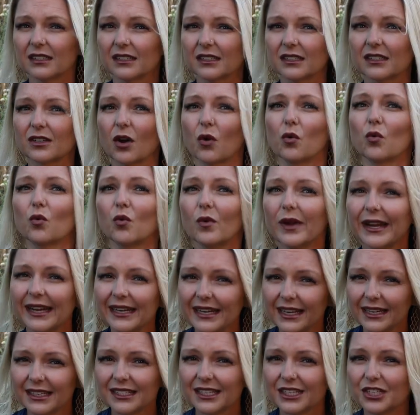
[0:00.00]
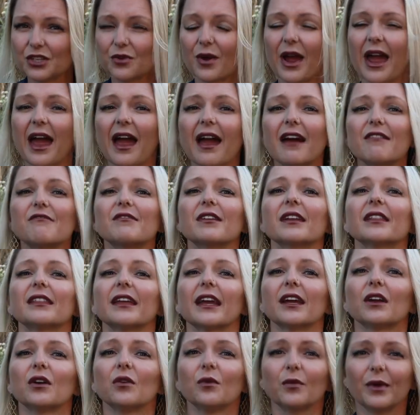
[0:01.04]
So we need to do
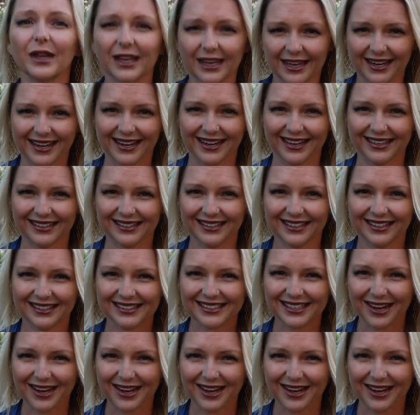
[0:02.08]
everything we can